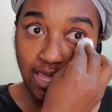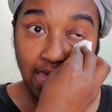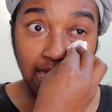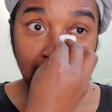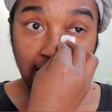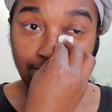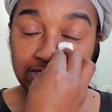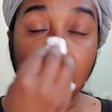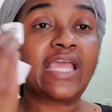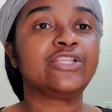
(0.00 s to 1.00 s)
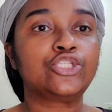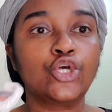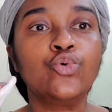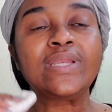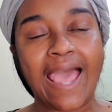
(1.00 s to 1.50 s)
and he was like,
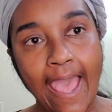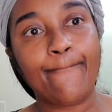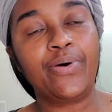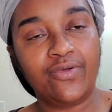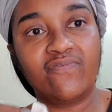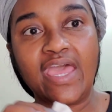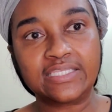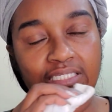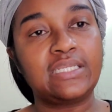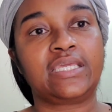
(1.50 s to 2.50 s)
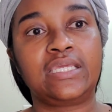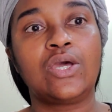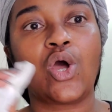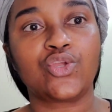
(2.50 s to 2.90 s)
do not put Vaseline on